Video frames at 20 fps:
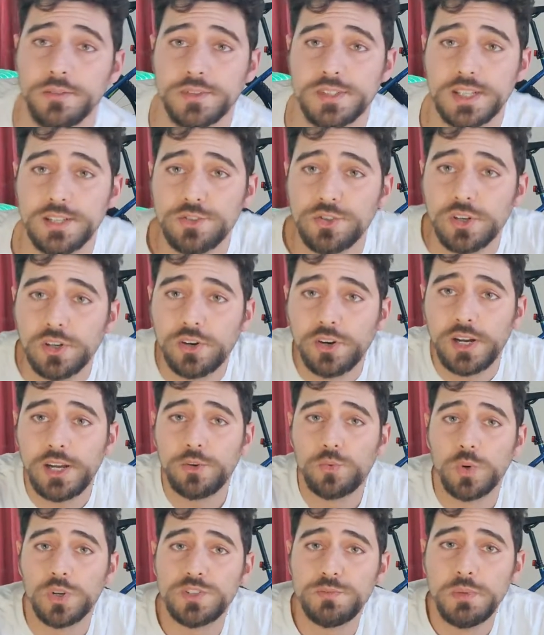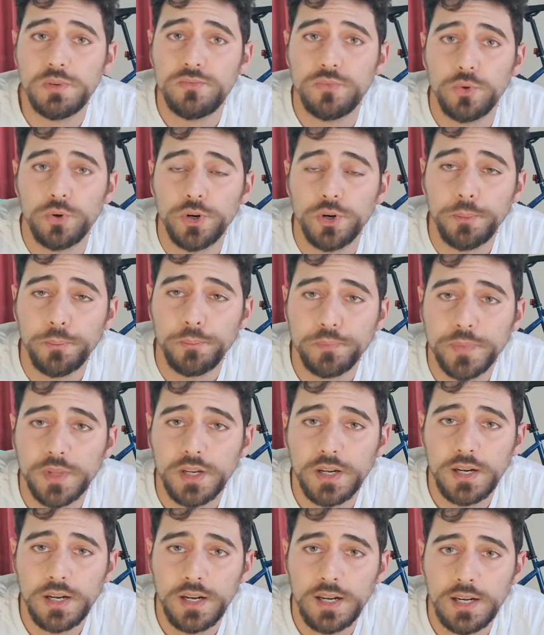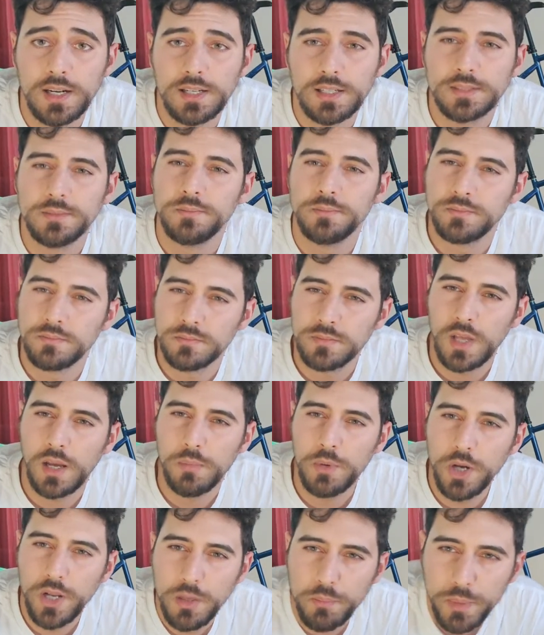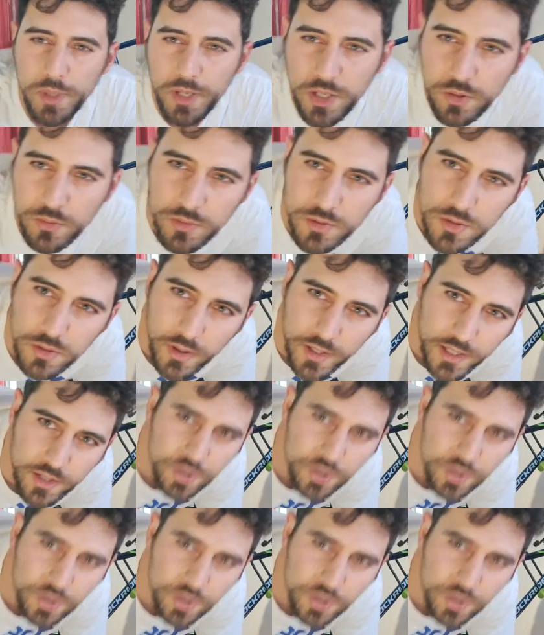central crank was before. I'm gonna pick you so I can